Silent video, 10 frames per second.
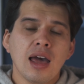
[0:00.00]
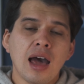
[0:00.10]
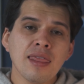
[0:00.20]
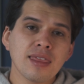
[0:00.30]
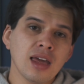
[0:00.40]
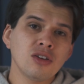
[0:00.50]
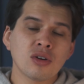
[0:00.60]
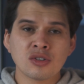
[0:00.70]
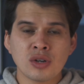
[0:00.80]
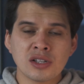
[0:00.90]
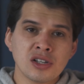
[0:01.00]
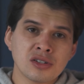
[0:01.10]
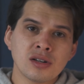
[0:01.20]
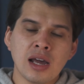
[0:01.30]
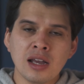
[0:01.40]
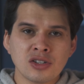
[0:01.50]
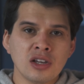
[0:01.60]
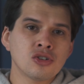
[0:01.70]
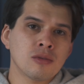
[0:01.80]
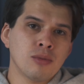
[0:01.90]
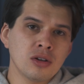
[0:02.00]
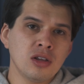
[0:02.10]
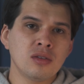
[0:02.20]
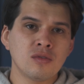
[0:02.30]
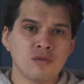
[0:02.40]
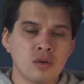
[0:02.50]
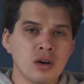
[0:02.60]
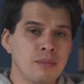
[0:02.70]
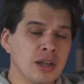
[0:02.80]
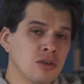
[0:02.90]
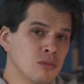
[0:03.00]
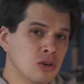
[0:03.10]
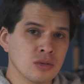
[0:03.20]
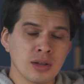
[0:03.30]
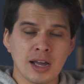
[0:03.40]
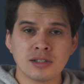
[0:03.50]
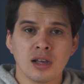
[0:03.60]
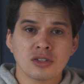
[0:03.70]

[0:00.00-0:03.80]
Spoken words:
and then you can transition and change your body for a better model, guys.